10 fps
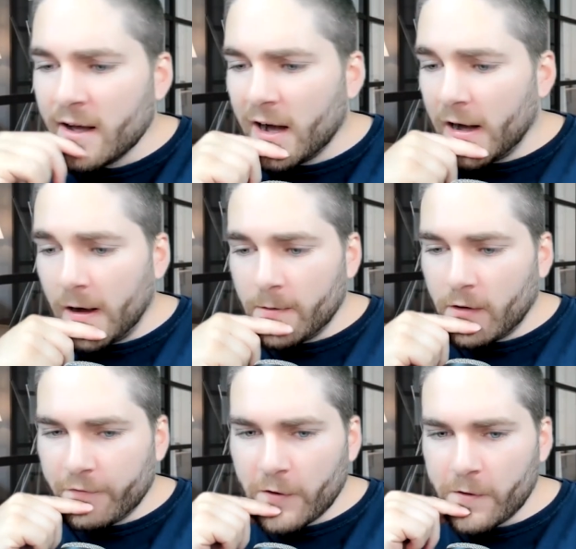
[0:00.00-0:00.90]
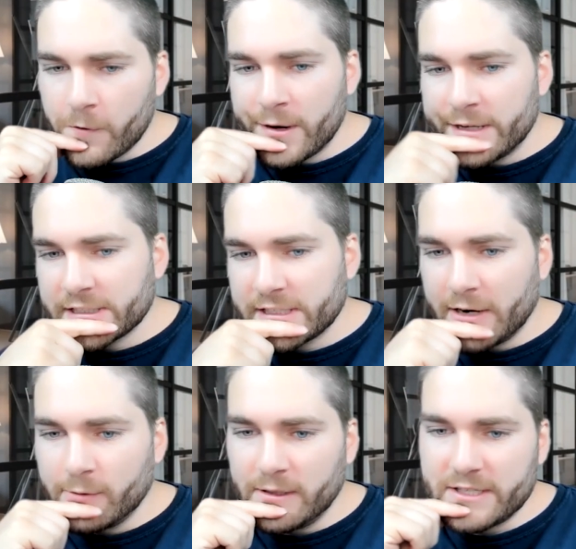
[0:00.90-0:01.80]
Uh, further risks,
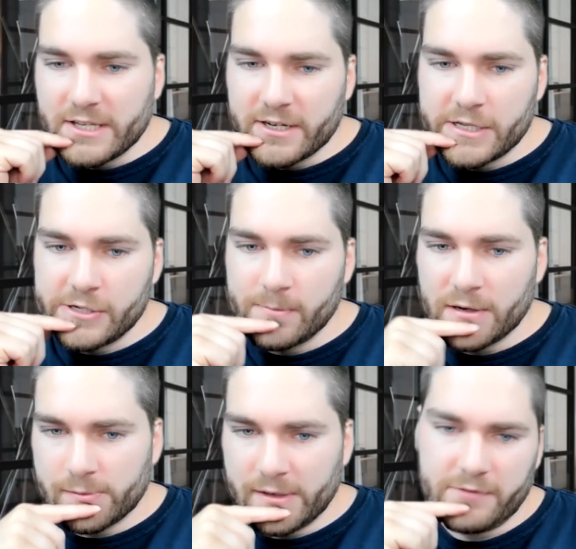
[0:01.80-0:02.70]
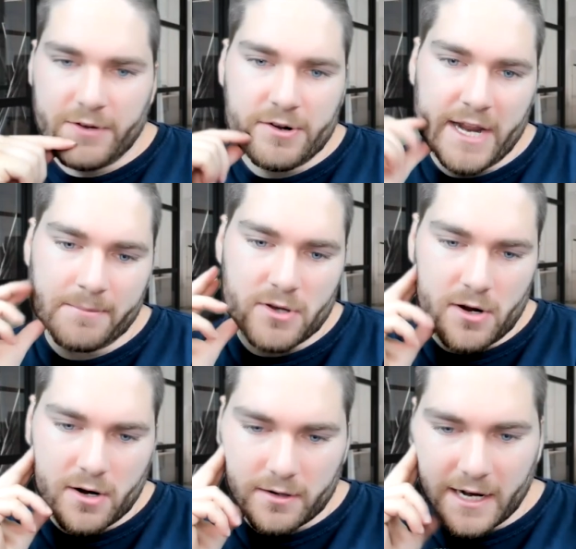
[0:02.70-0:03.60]
I don't really see the consumer as a risk. Video games
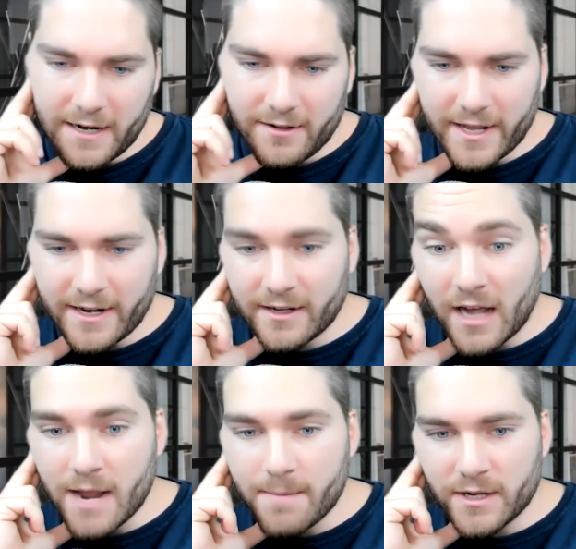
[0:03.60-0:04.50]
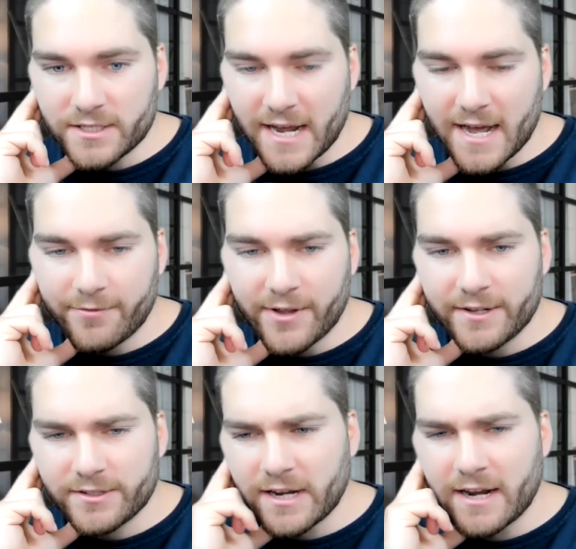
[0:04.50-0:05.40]
are kind of like a I must have, and
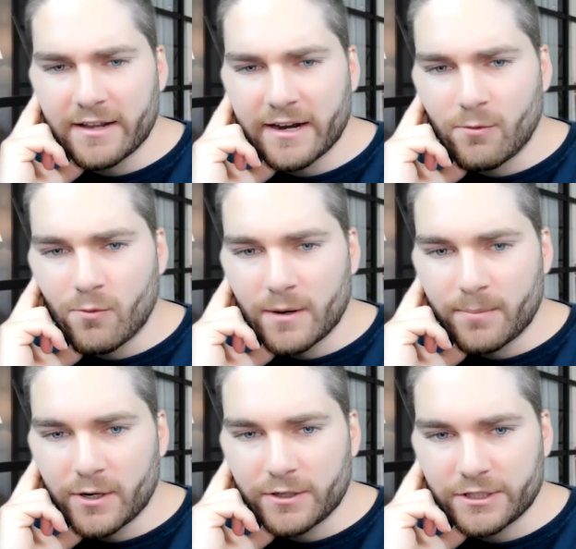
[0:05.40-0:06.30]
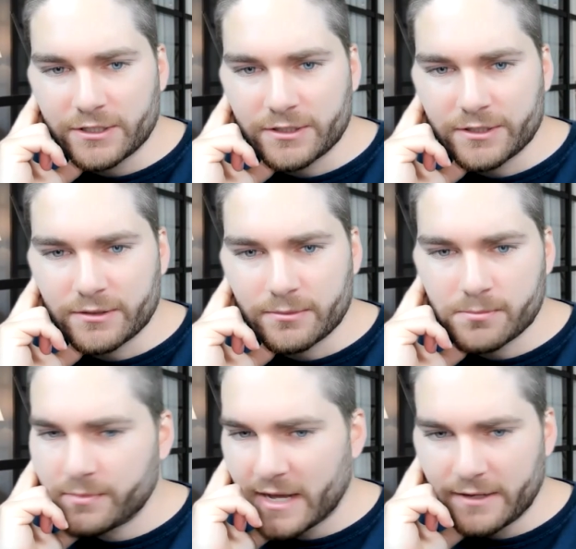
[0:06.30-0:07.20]
it's kind of like a one purchase
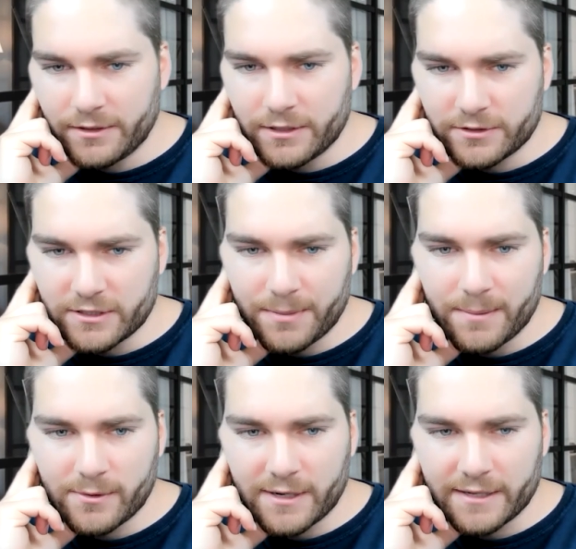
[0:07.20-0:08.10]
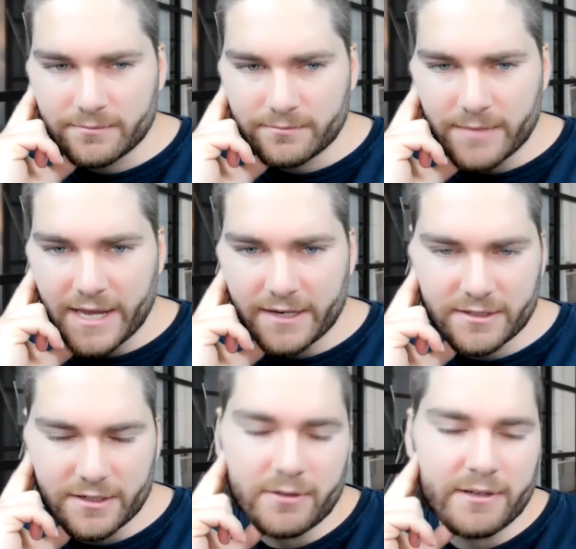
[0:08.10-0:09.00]
that you know some people can make
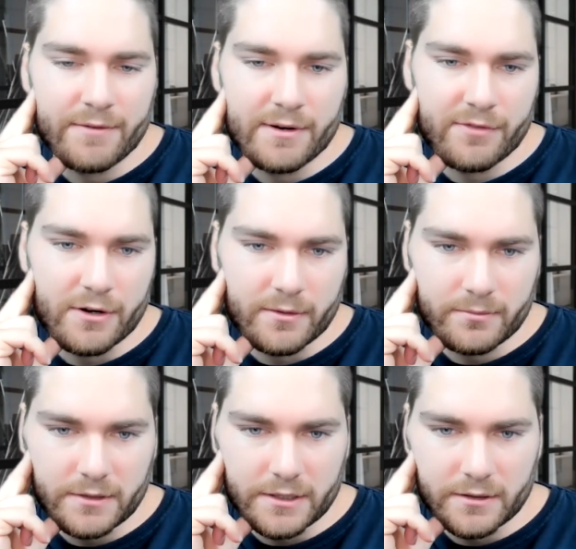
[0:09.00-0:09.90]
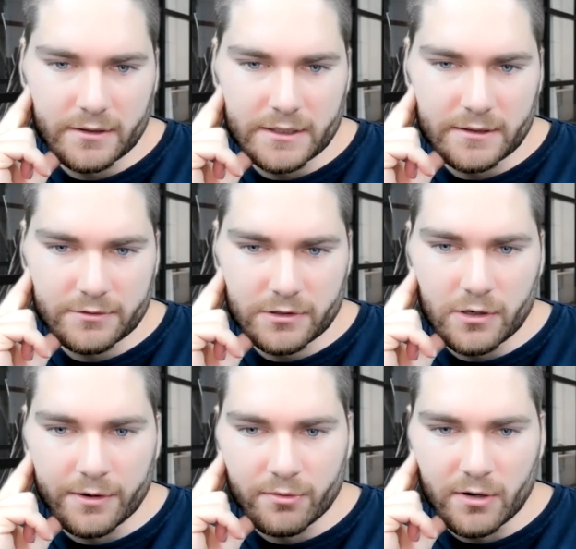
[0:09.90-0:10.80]
still, even if they're they're uh,
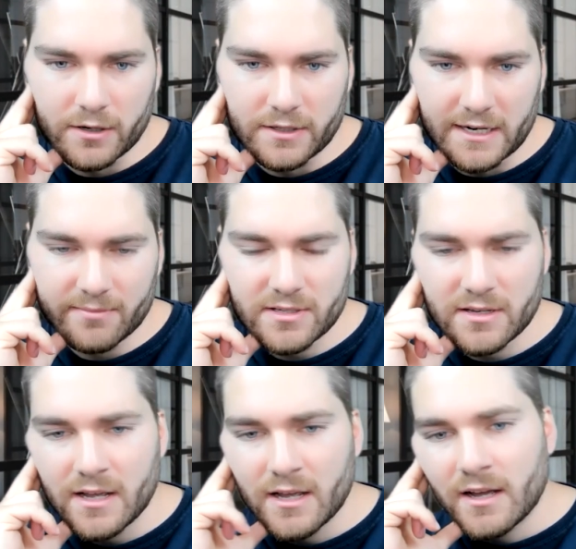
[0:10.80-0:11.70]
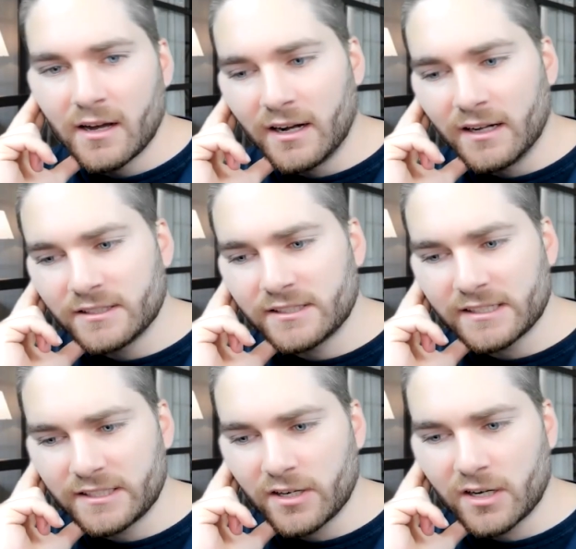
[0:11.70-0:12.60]
going through hard times. Uh, it's
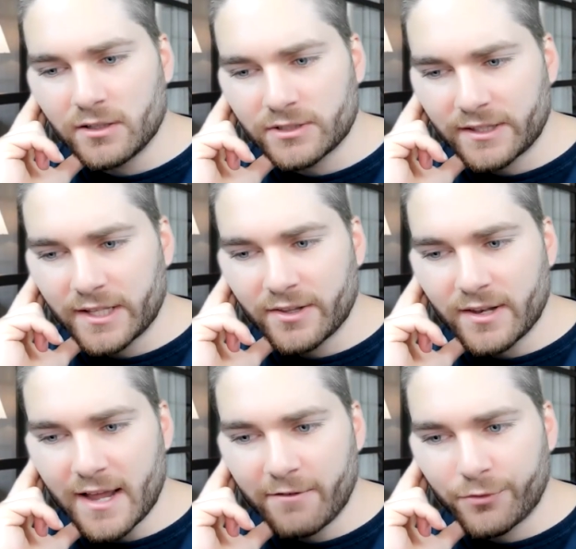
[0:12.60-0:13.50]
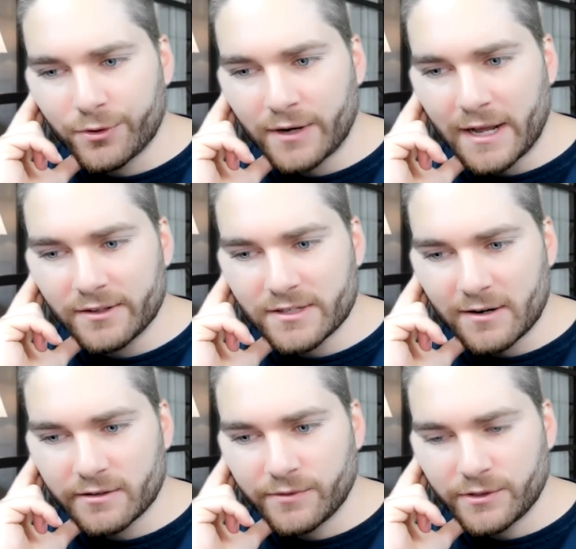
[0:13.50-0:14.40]
sixty dollars at the end of the day for endless
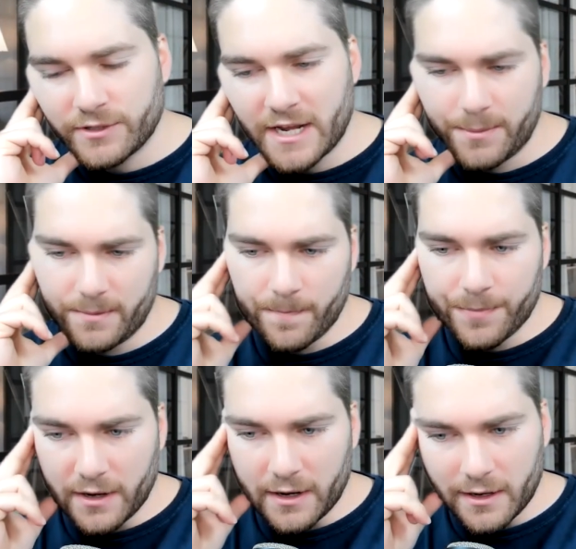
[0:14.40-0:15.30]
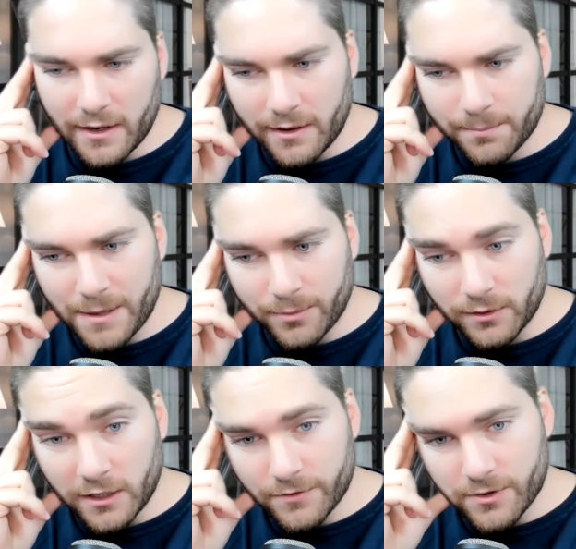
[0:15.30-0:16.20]
hours of entertainment. Uh,
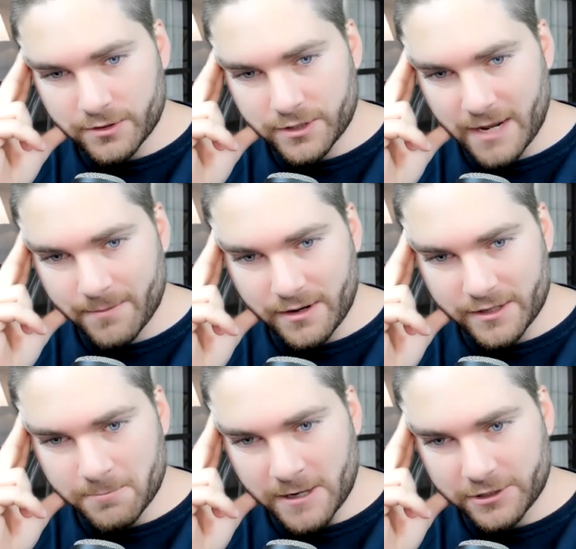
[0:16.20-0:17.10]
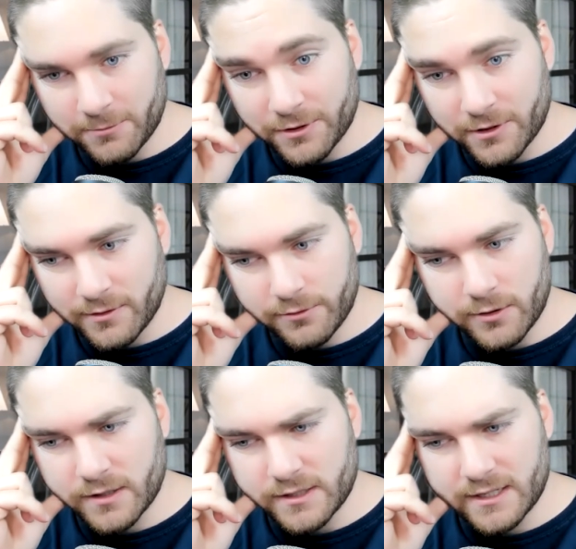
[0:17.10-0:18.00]
people love their entertainment, especially when they're going
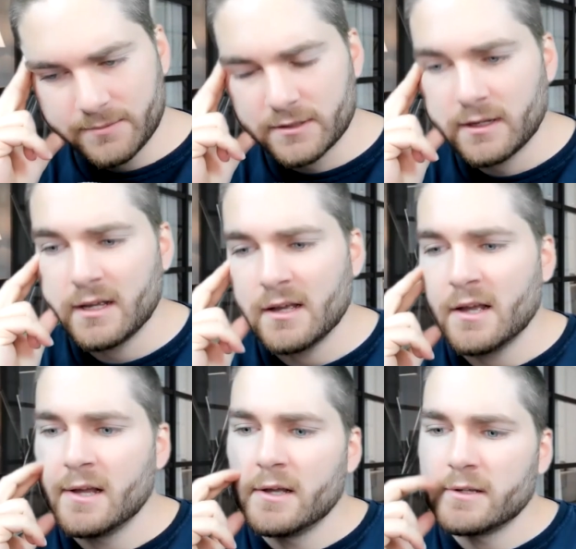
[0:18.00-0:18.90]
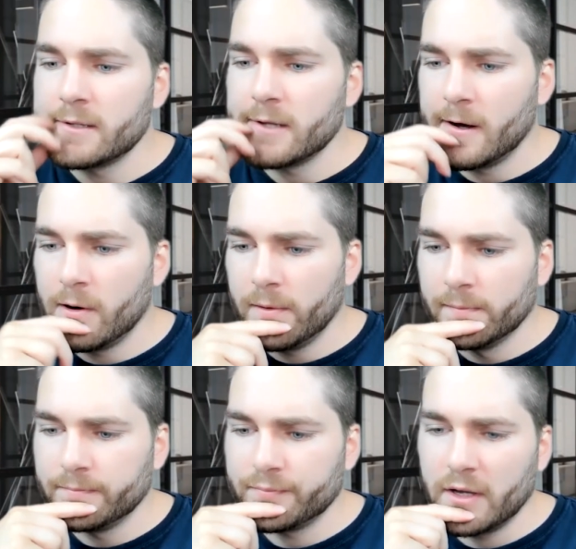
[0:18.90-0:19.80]
through hard times.
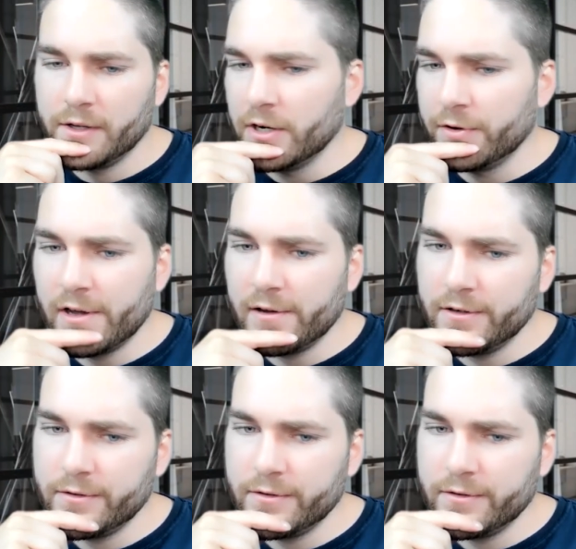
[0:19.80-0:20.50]
So you know you